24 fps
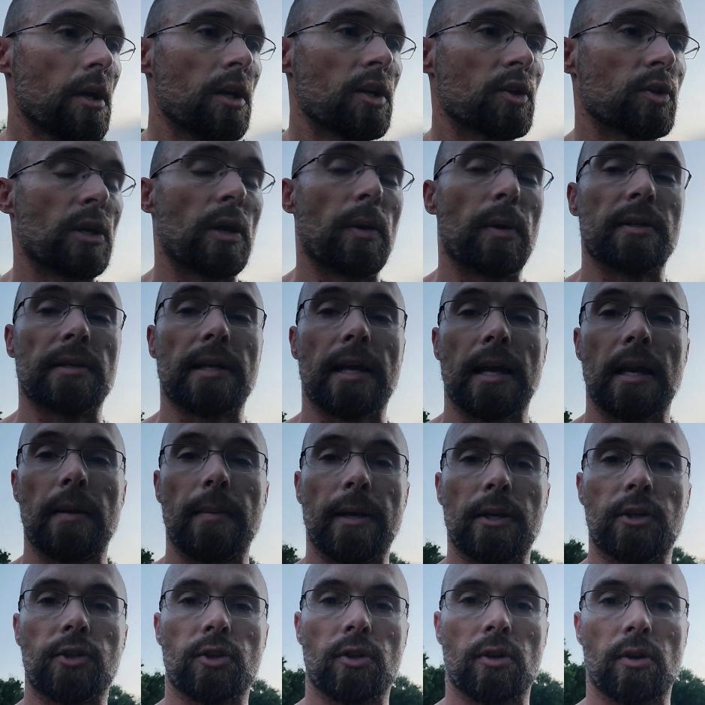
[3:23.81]
So anyways, I got to
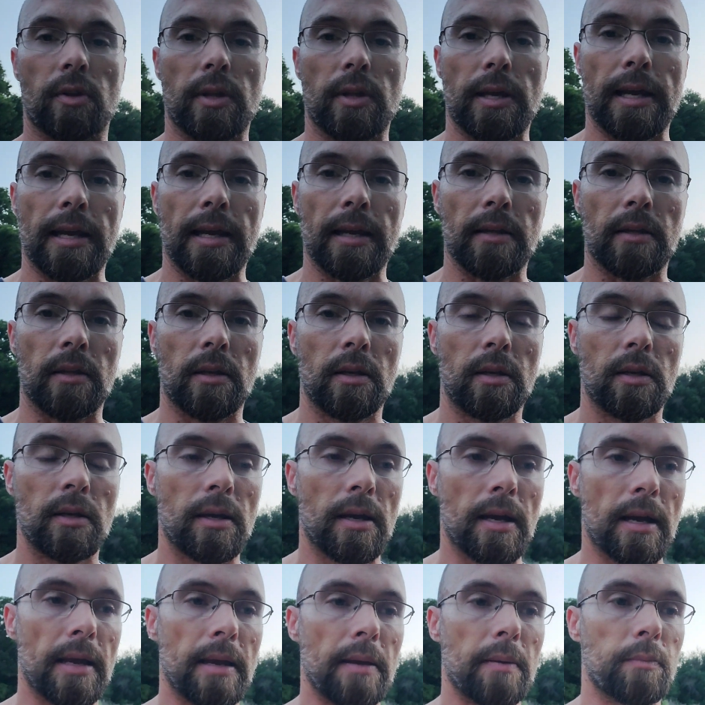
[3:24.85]
make sure that
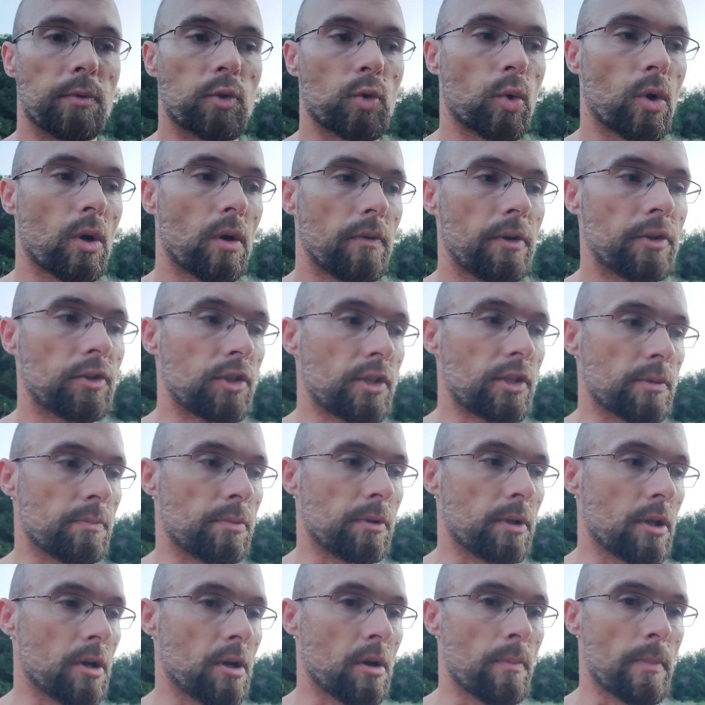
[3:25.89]
I am 12 inches
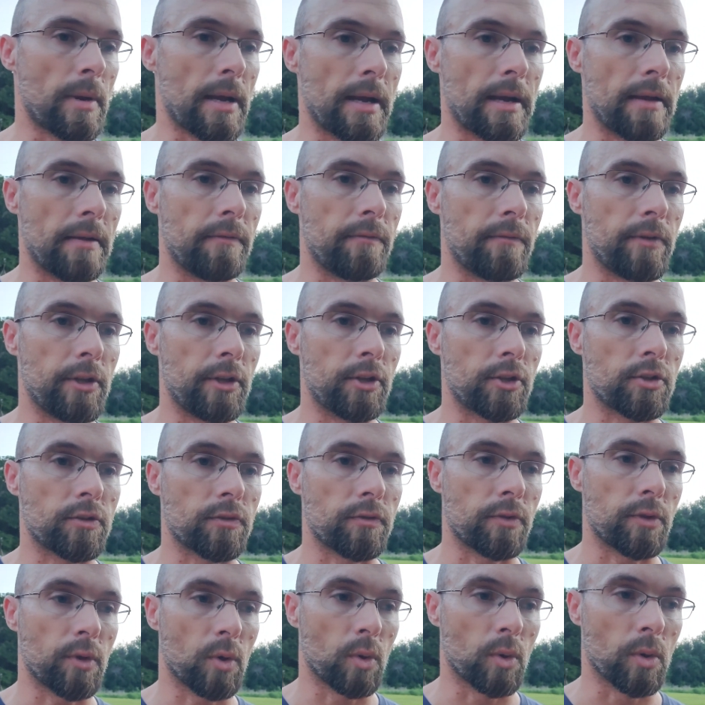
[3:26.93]
below my finished
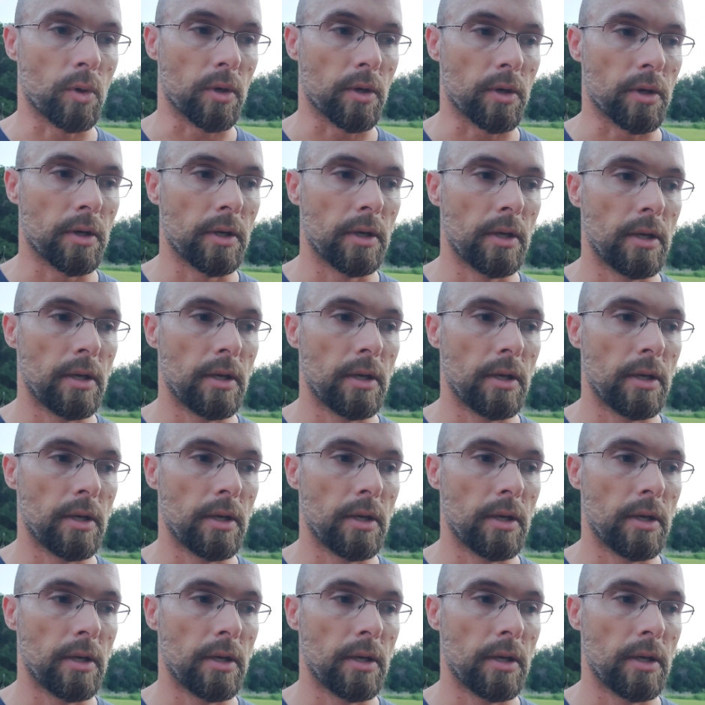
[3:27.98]
floor,